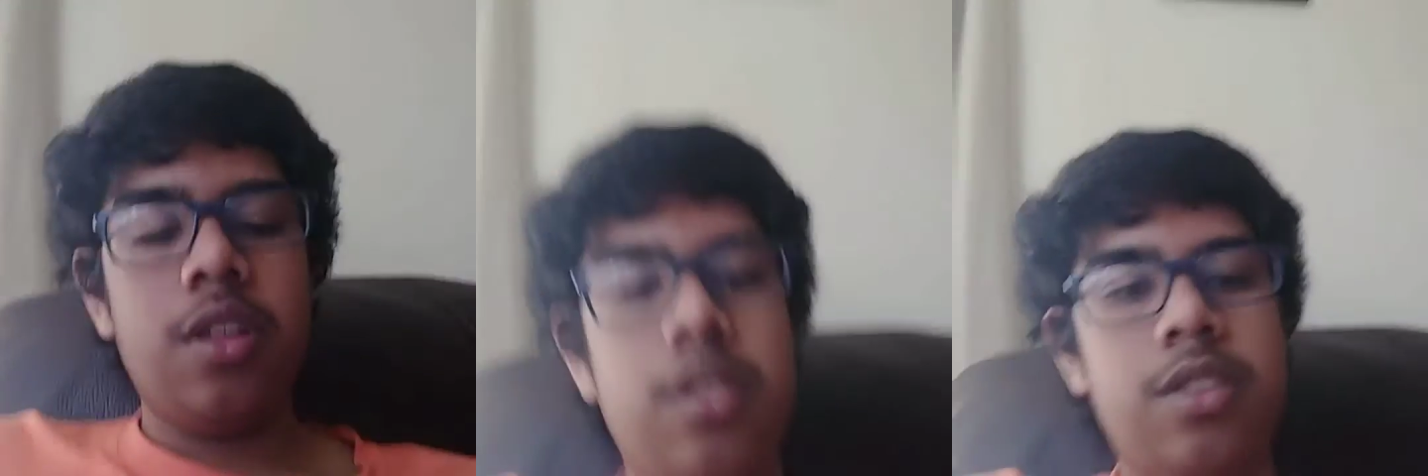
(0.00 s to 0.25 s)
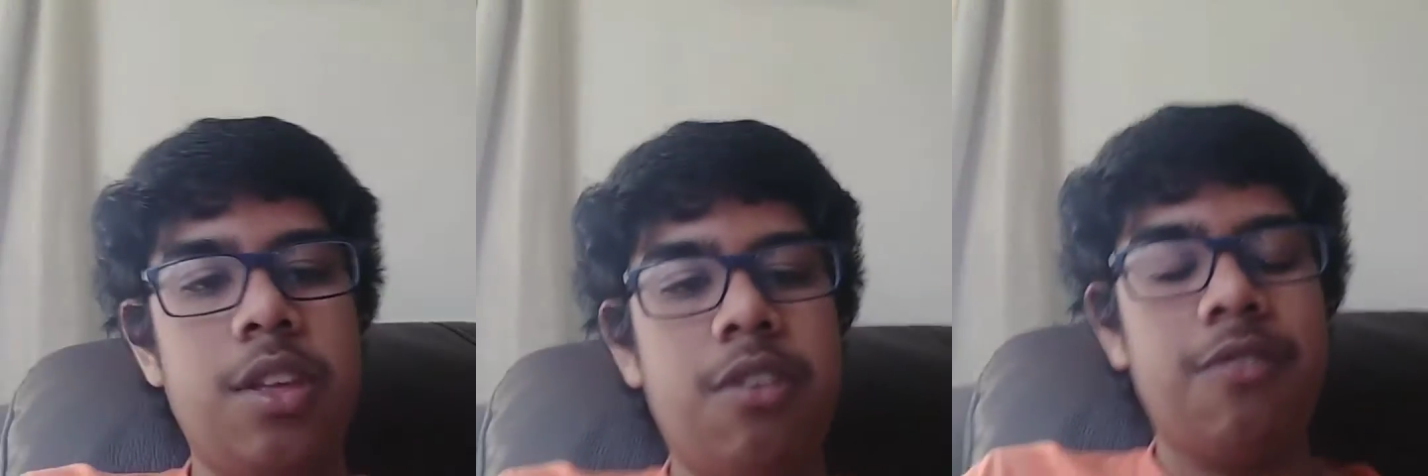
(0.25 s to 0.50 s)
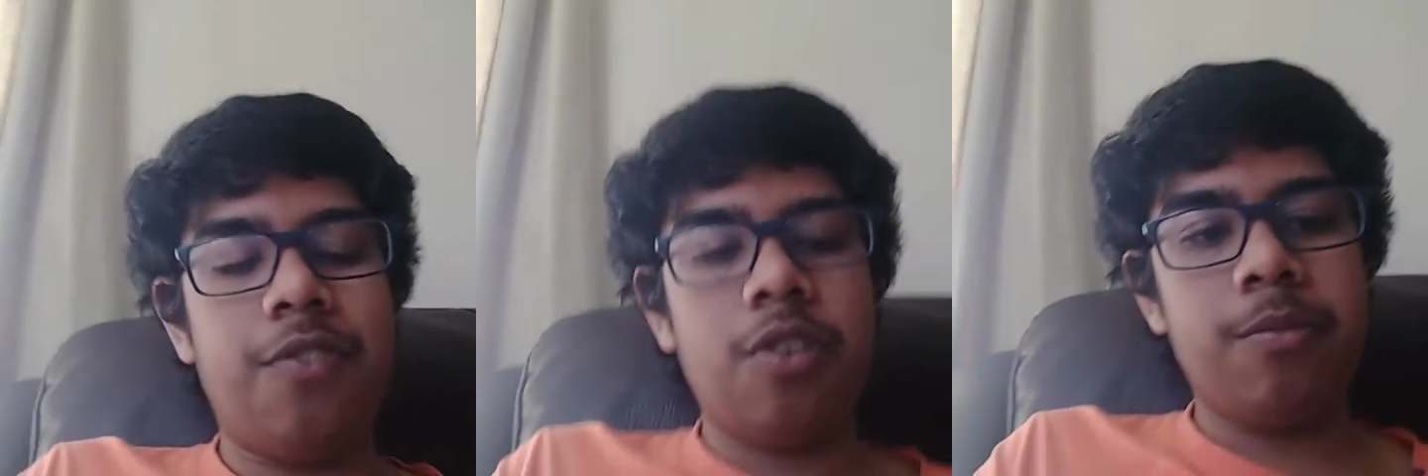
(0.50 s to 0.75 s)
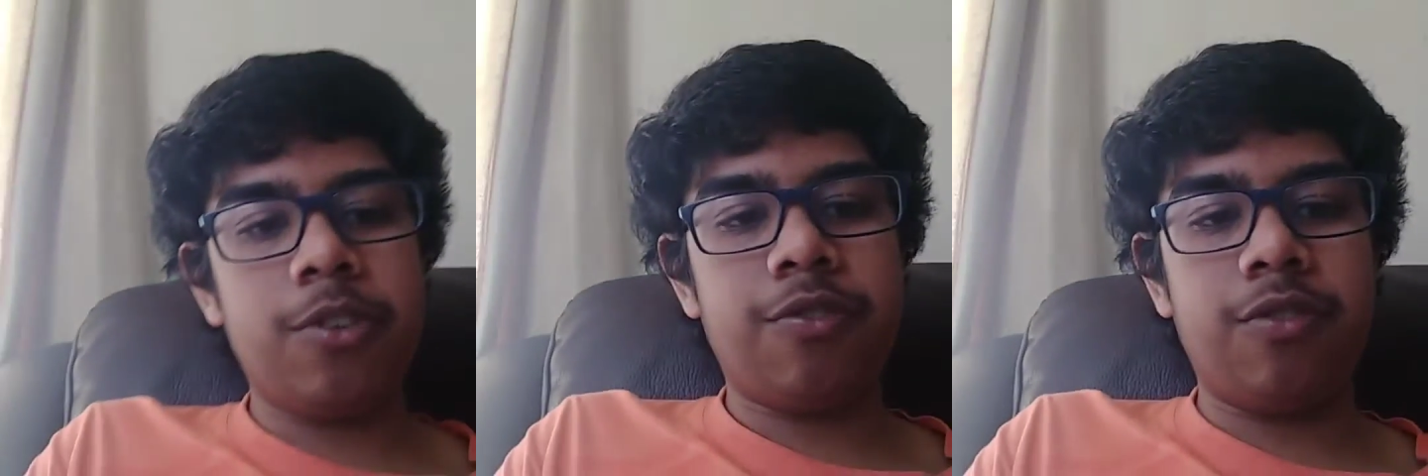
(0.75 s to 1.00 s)
Thank you very
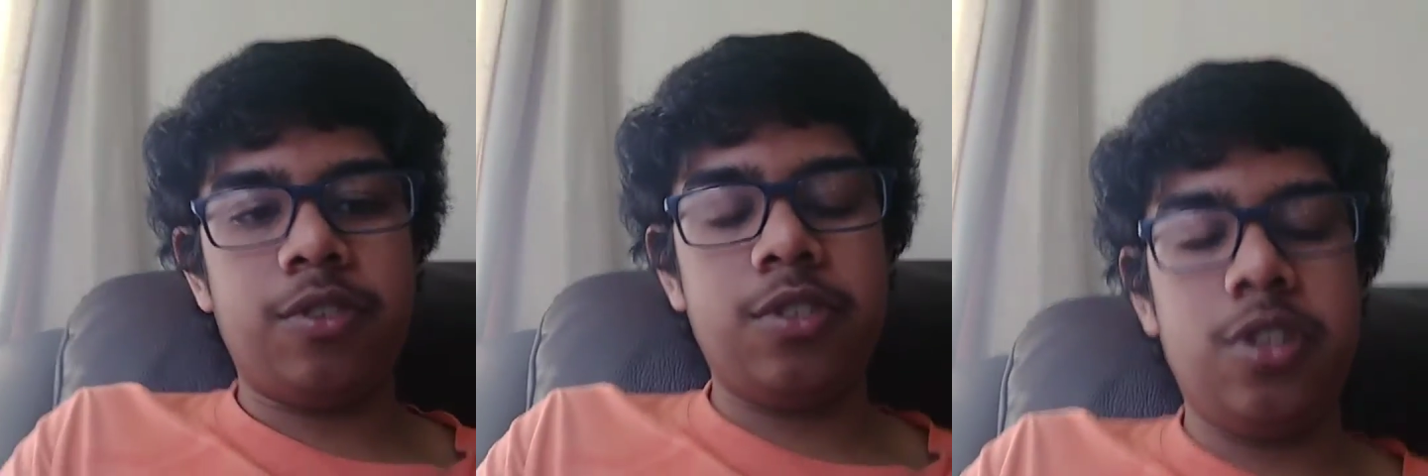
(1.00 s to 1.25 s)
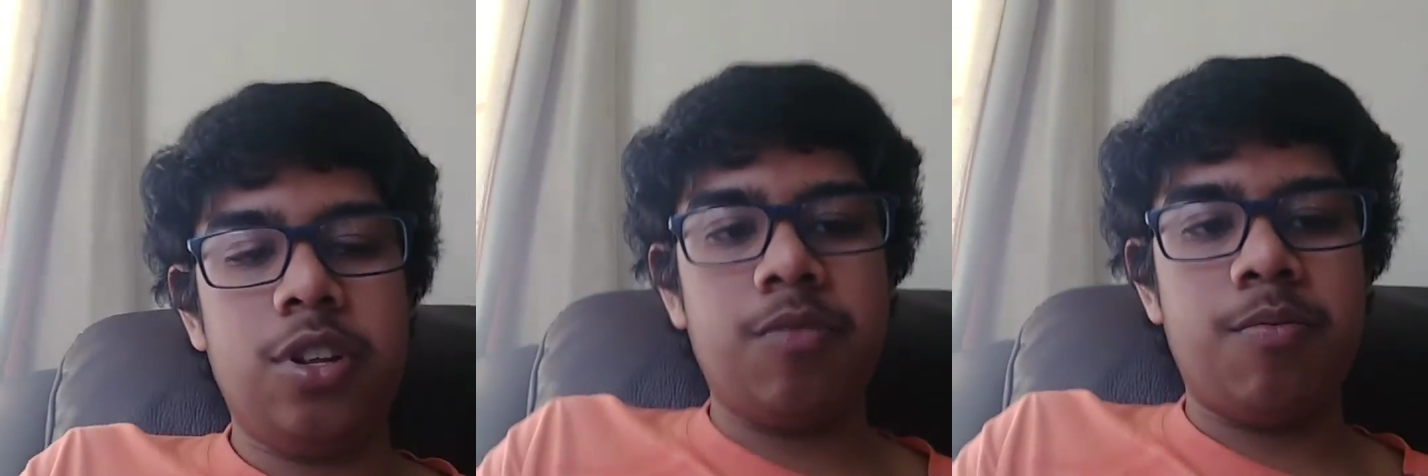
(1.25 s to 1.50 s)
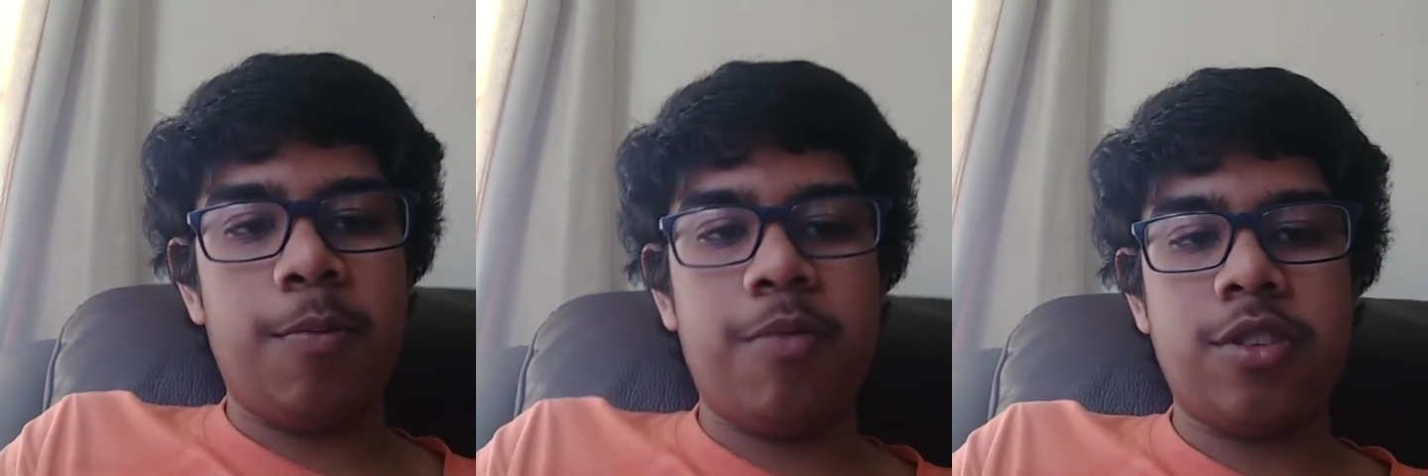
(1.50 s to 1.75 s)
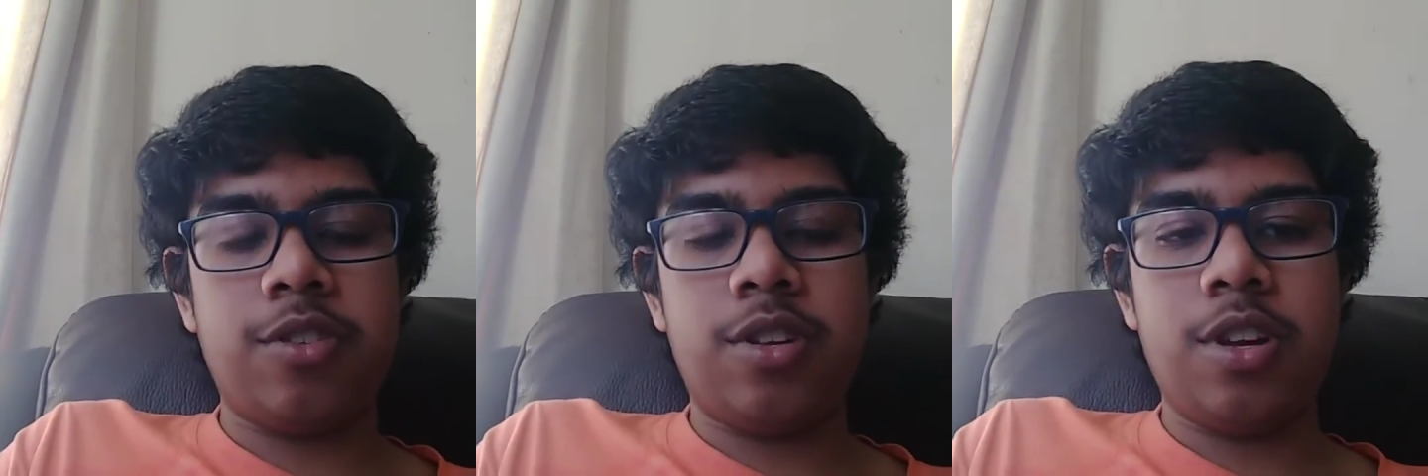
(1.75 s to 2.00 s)
much for listening to my
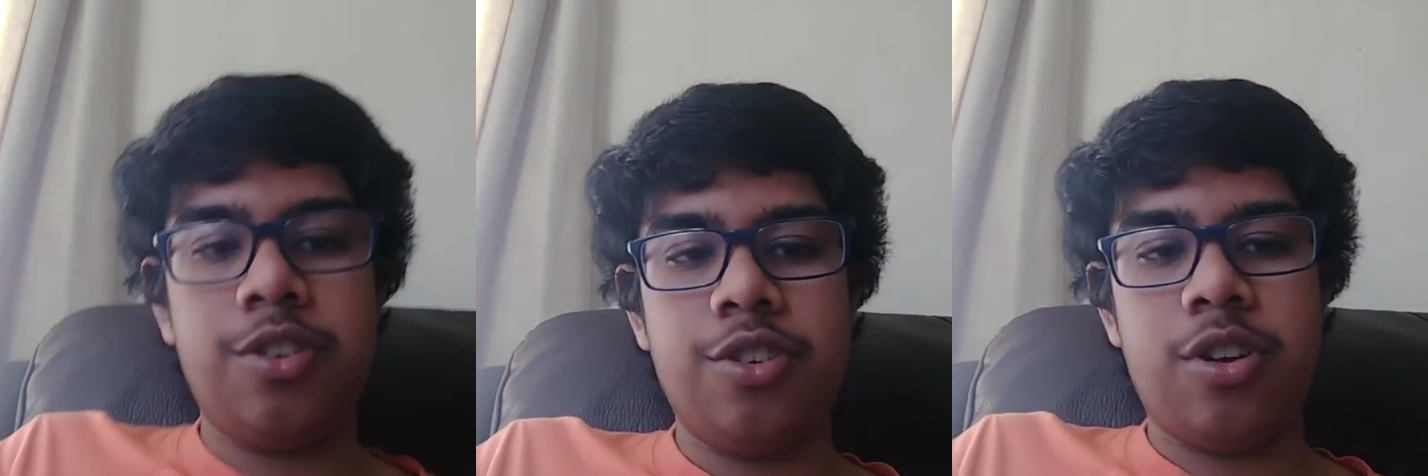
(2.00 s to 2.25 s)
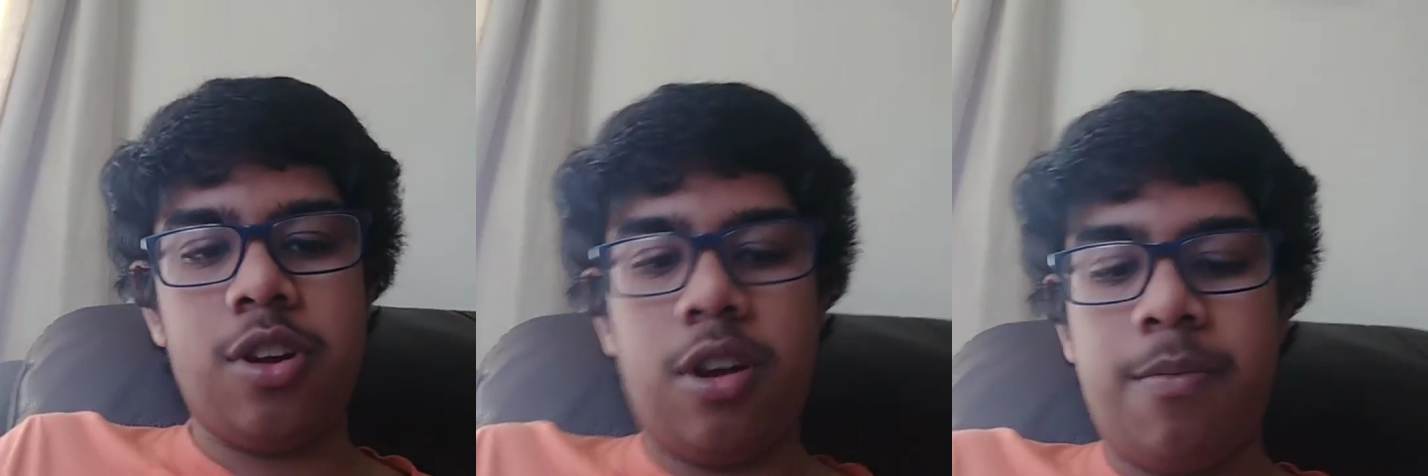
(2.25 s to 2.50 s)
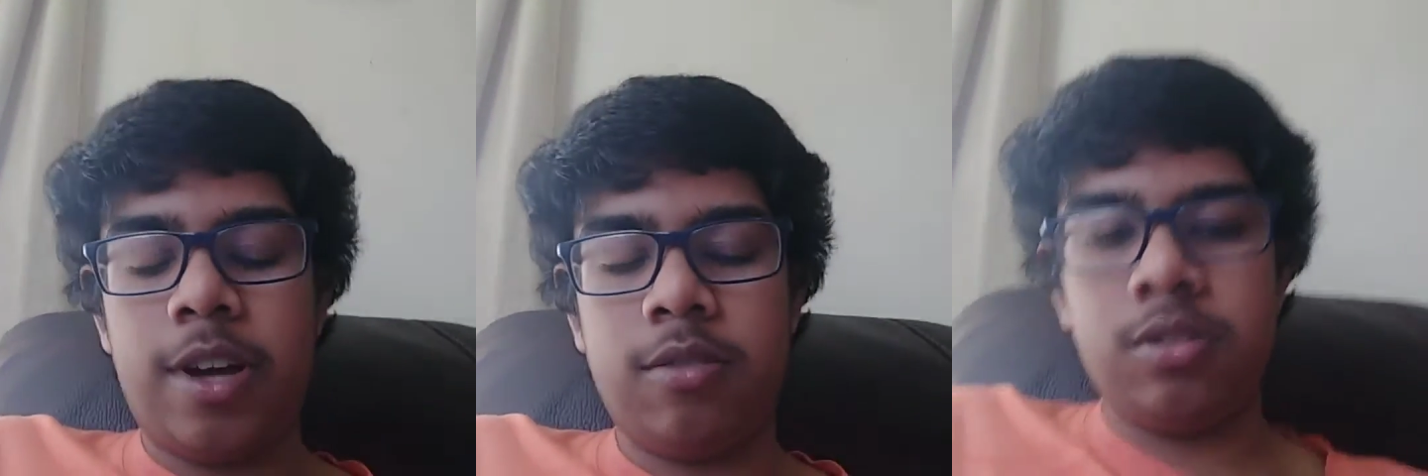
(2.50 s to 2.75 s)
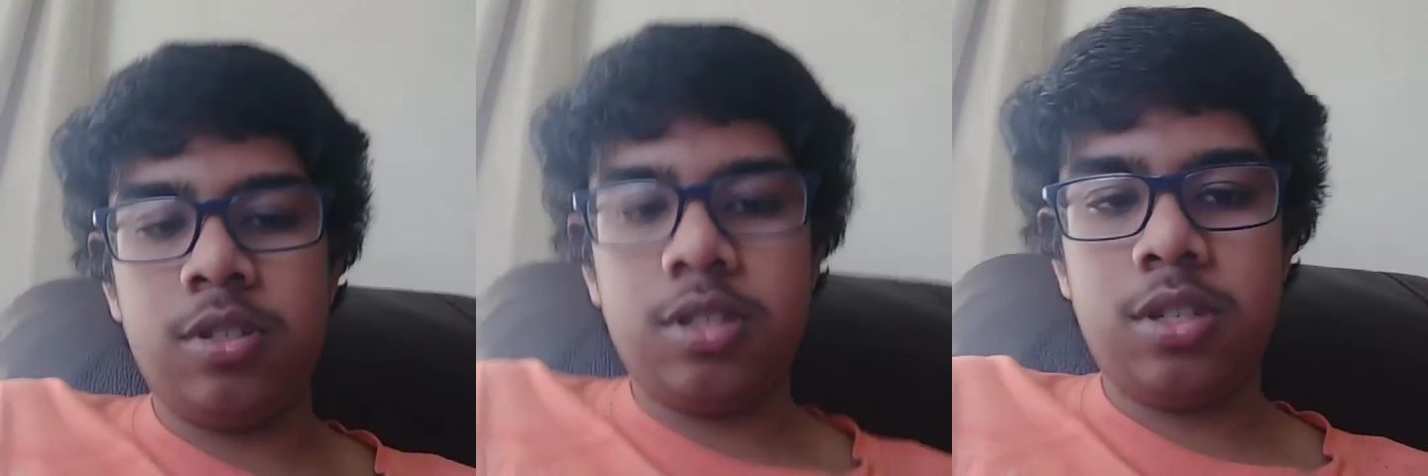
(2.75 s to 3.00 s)
presentation
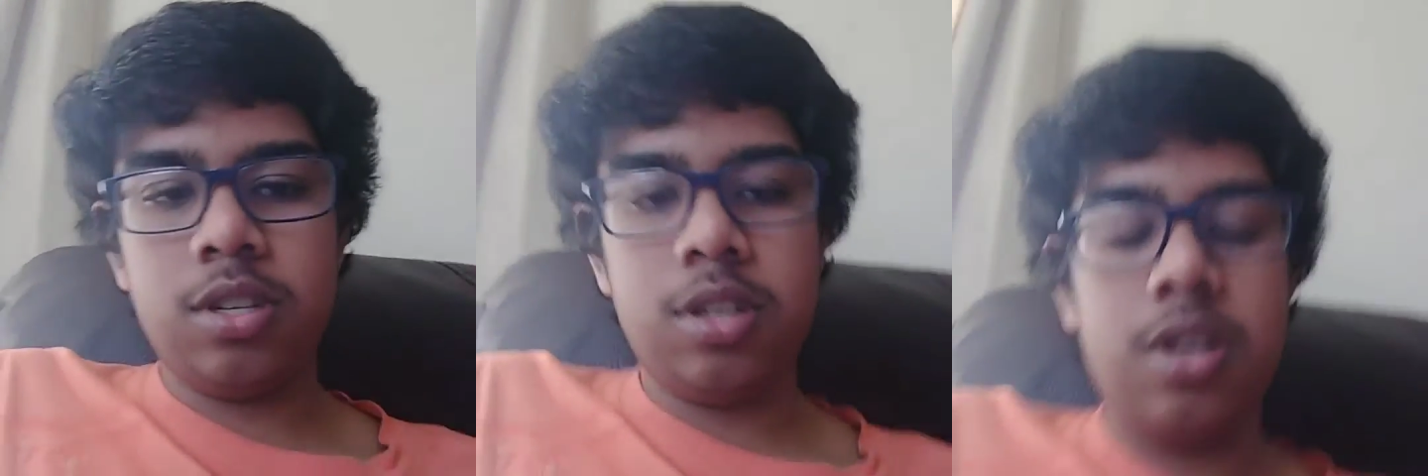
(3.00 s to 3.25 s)
about